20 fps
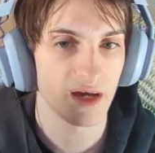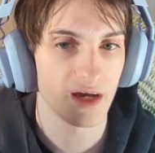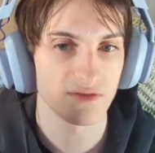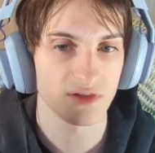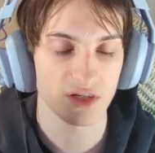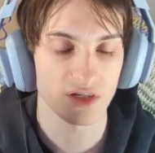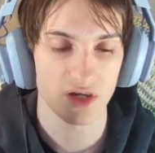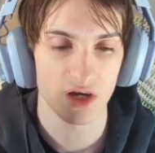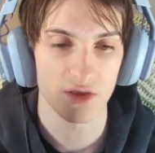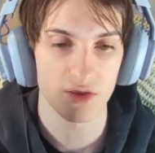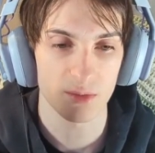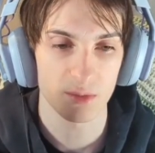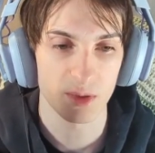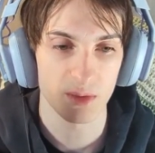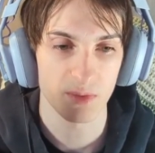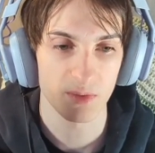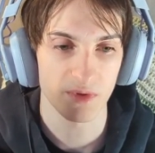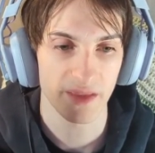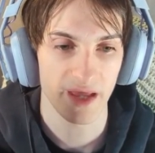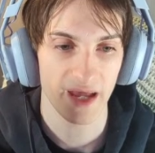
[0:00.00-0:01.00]
I've talked to other
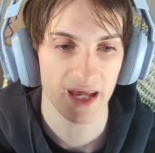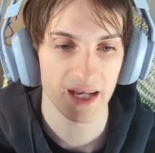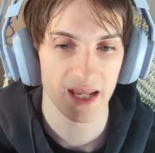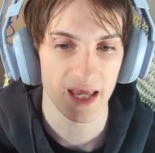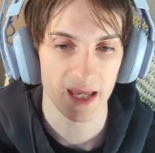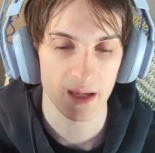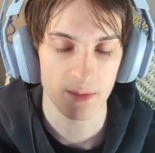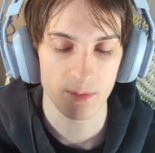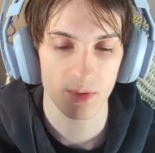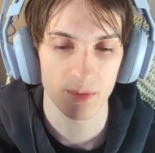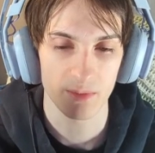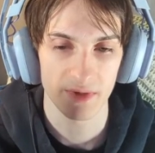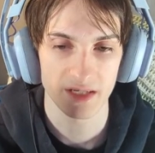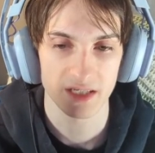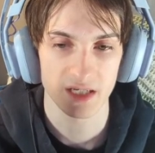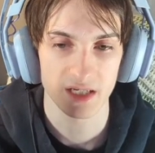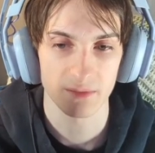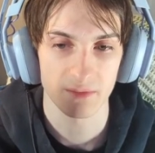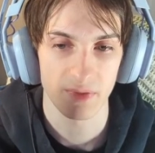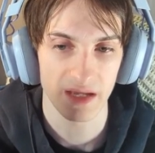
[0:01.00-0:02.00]
people that had
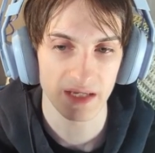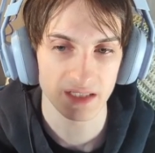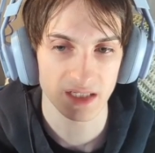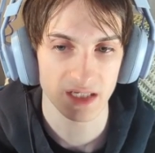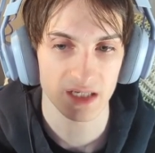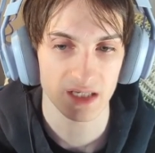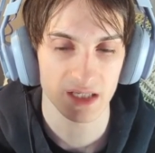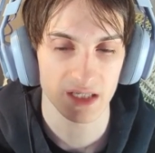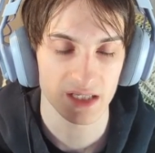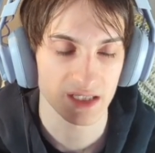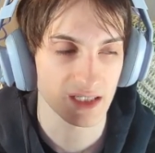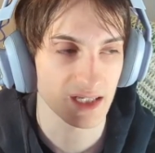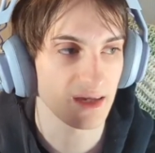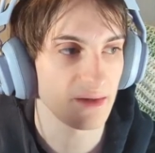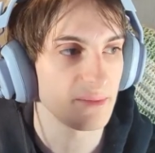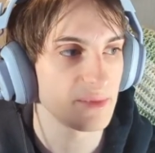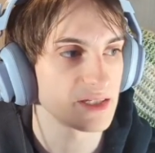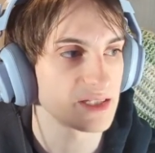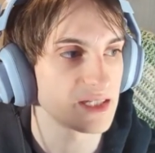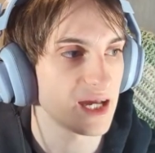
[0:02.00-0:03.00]
implemented basically the
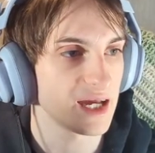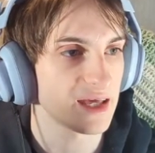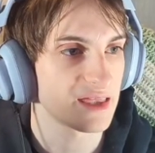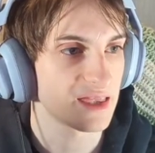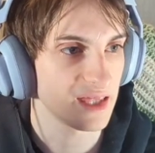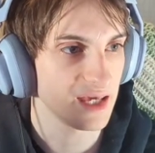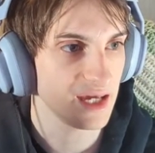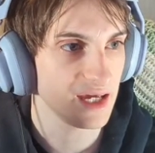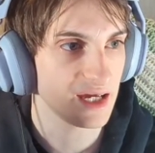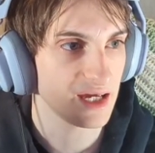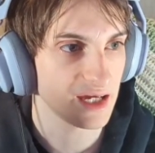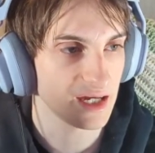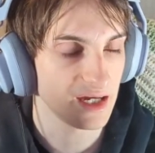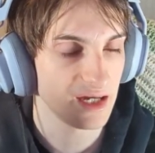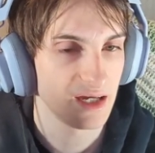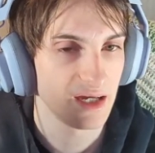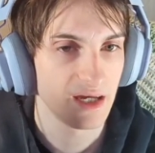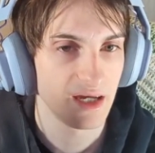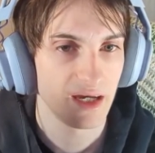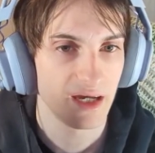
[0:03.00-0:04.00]
same exact thing,
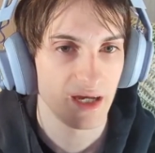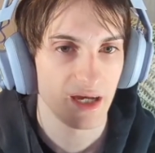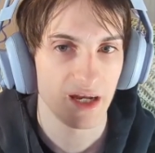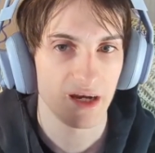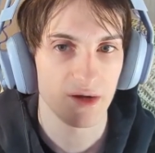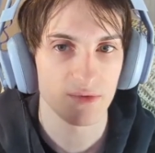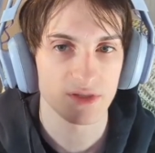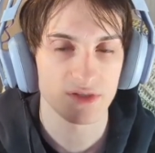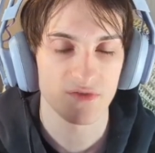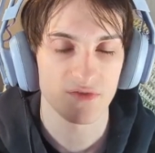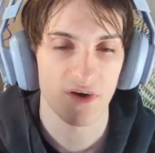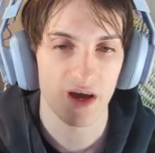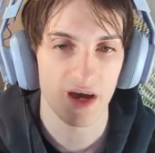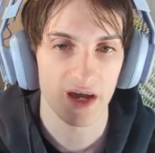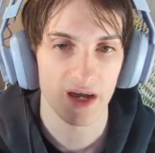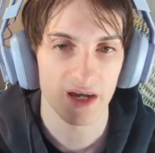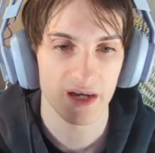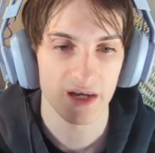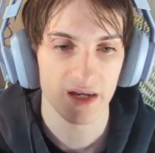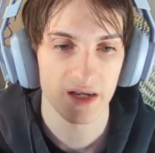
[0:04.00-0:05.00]
and it was
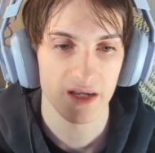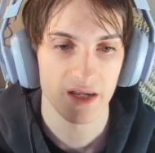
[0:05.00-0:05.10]
fine.